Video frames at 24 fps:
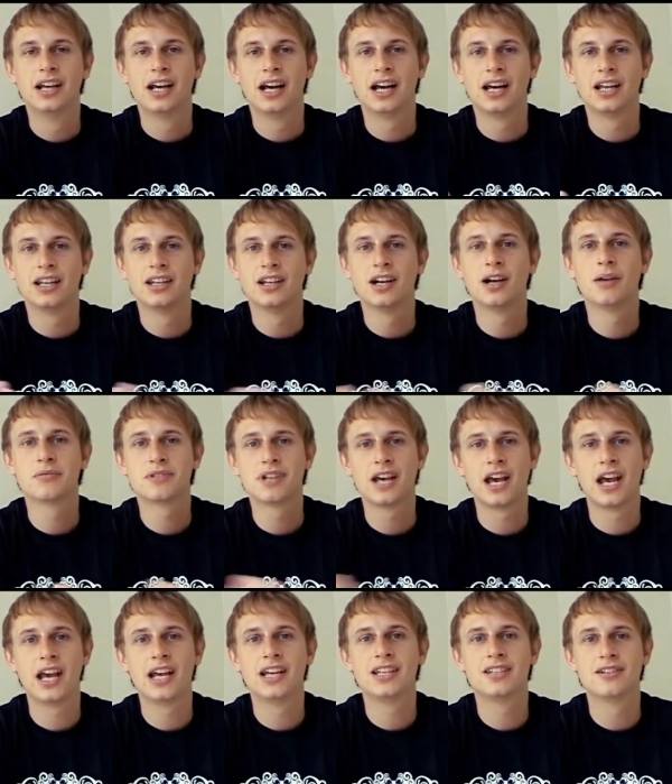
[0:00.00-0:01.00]
and up to
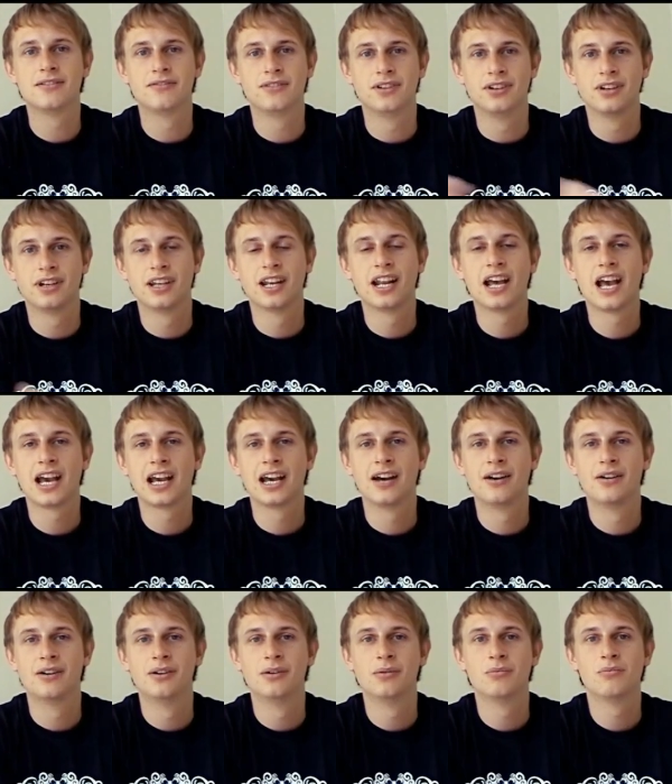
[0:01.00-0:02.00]
8 of you can hang
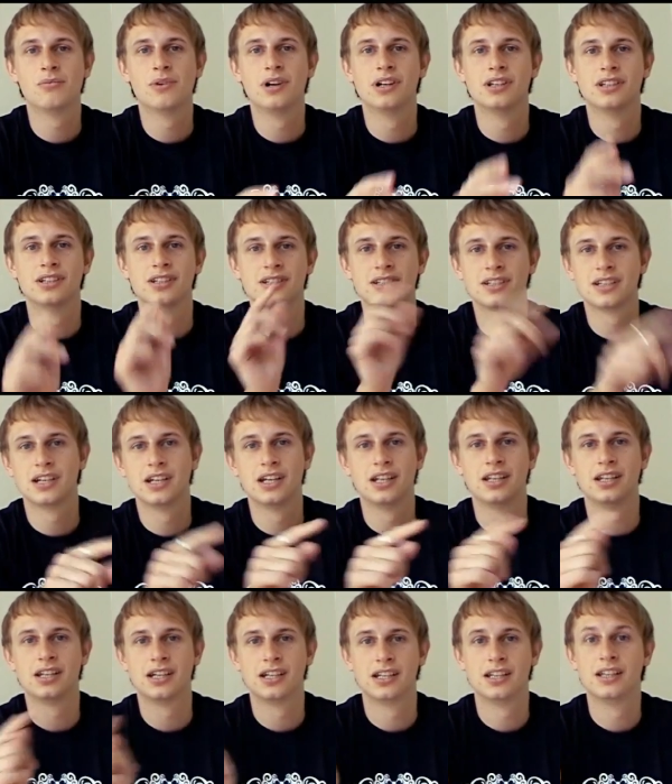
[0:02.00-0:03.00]
out at once,
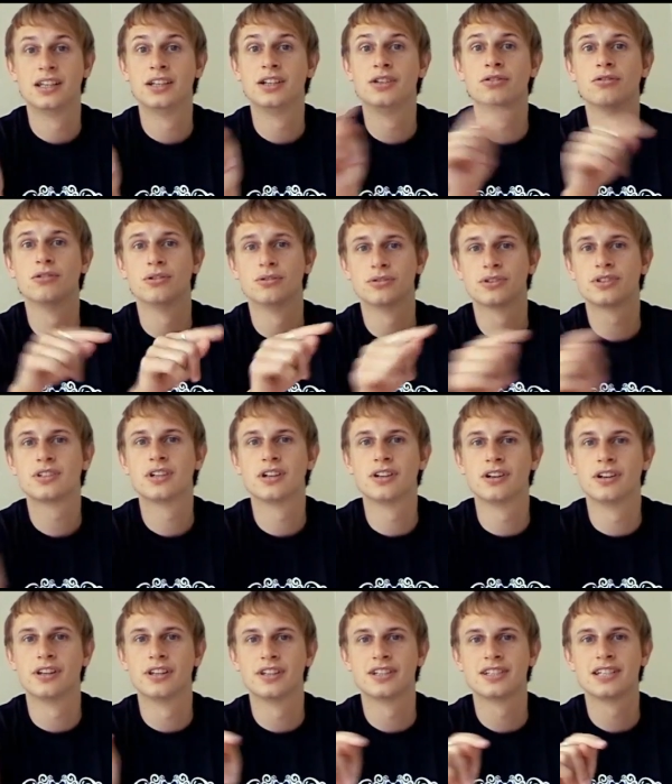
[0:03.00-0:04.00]
and you're all
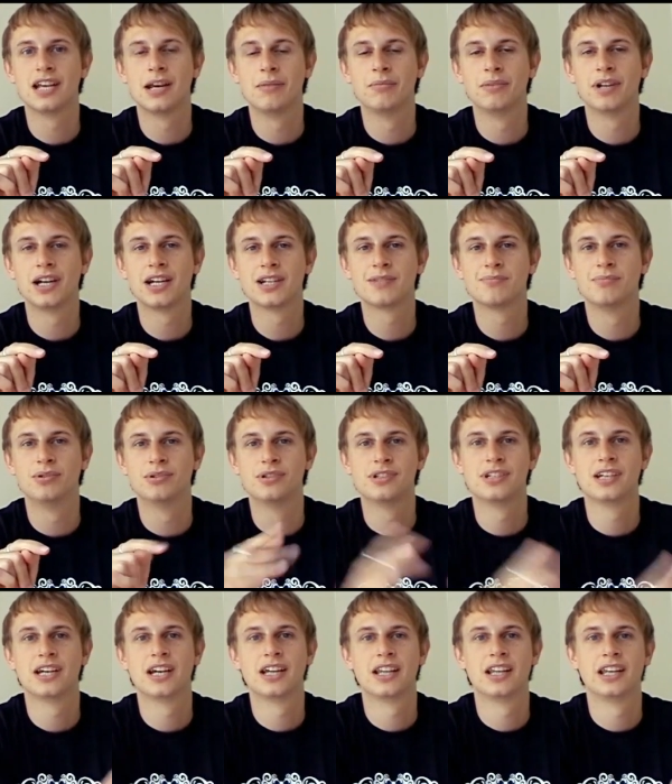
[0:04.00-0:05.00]
stood on the same dashboard
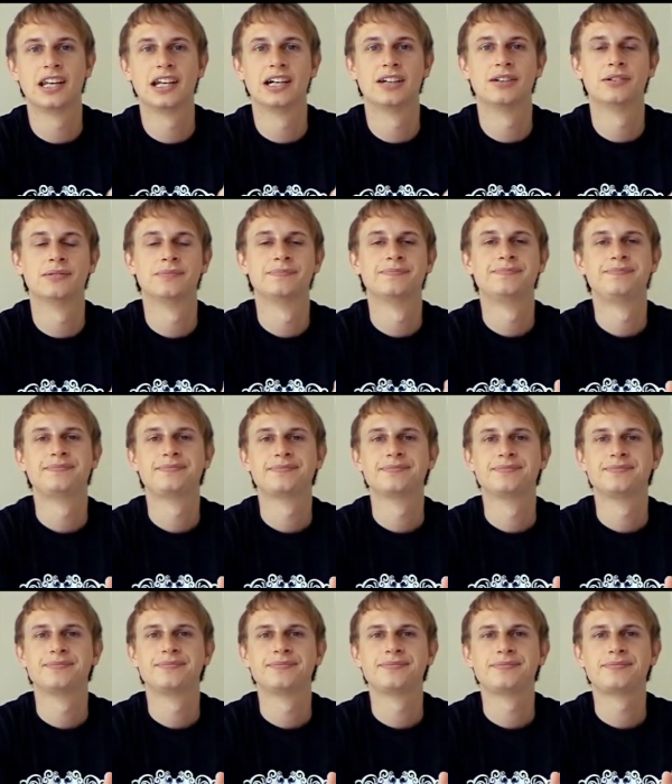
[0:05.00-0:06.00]
together now.
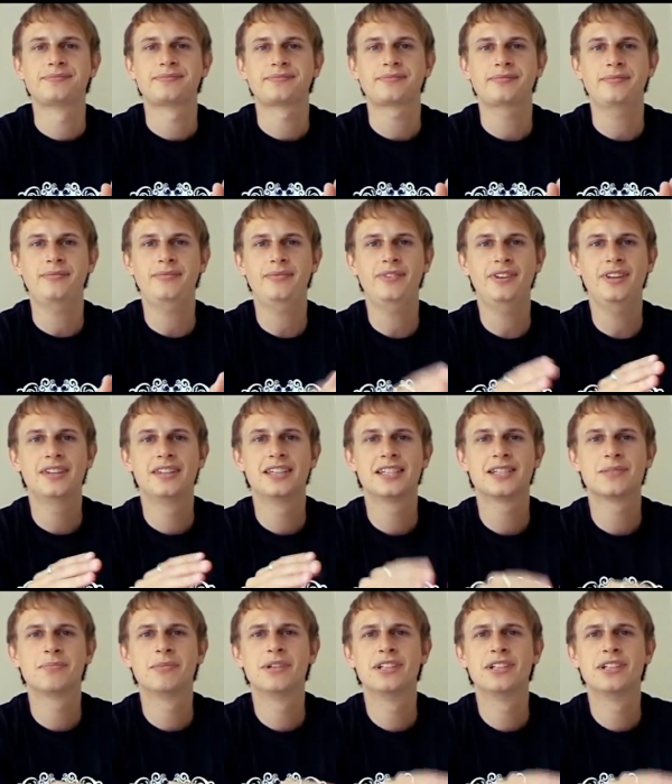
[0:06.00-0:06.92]
This